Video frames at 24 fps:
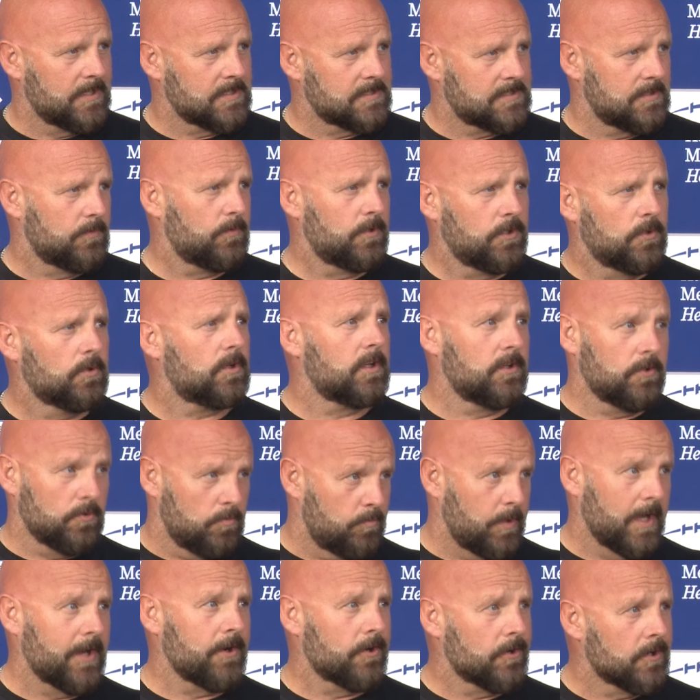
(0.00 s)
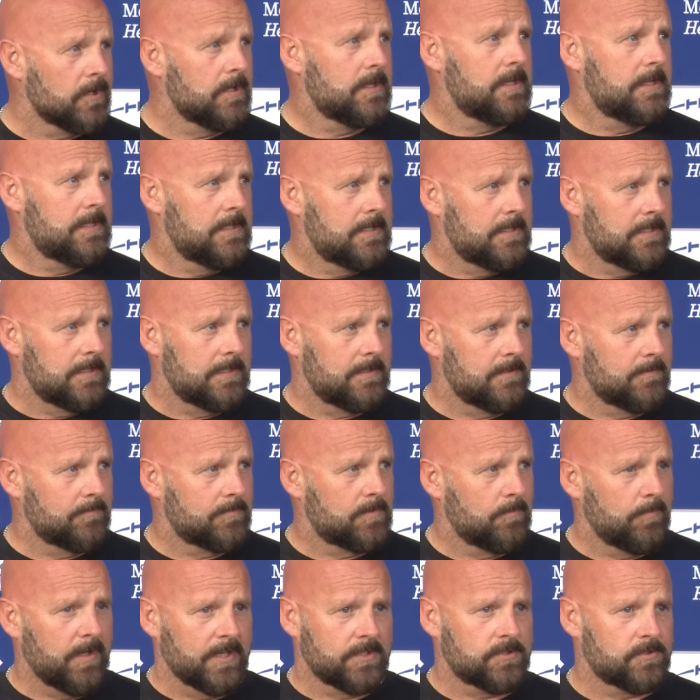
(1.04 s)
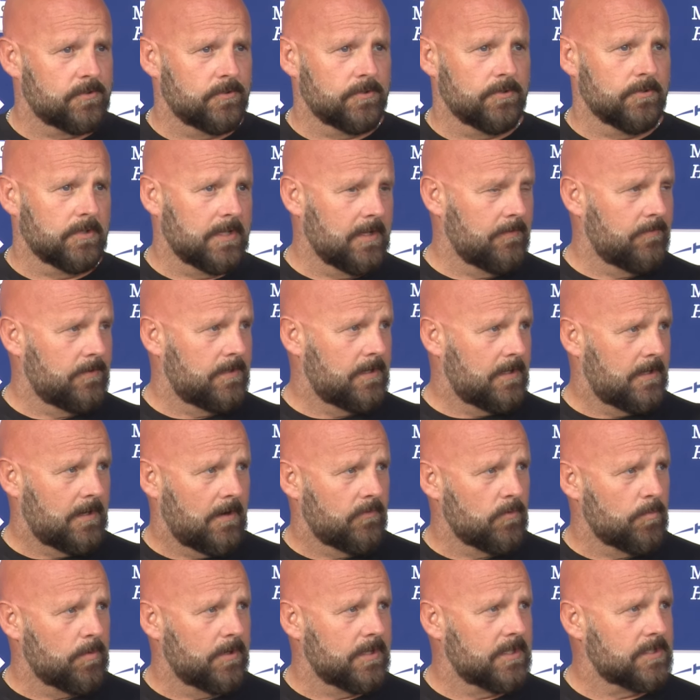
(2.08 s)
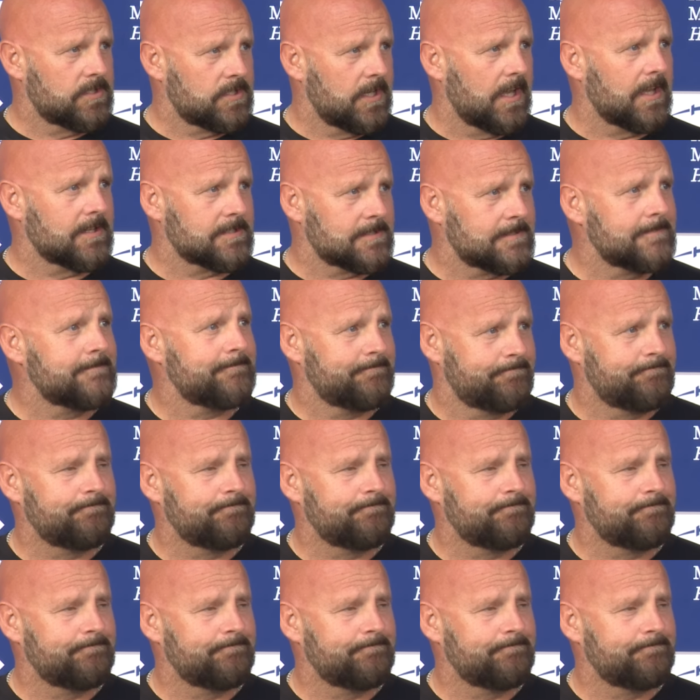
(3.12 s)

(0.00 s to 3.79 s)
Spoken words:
and see what you can do better to make sure you're giving everybody a chance.